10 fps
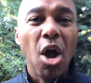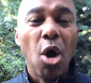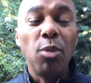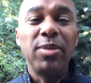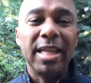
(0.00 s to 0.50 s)

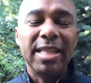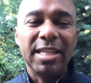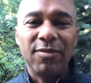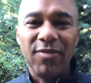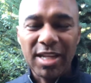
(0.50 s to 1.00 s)
Hope that
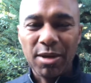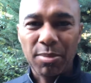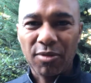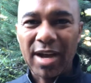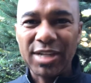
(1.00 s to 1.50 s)
this video
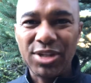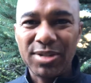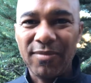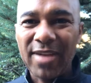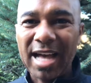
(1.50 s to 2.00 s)
provides you
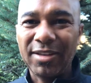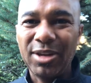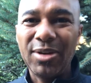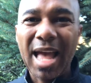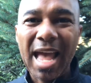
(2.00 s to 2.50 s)
some
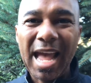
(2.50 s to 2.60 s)
value,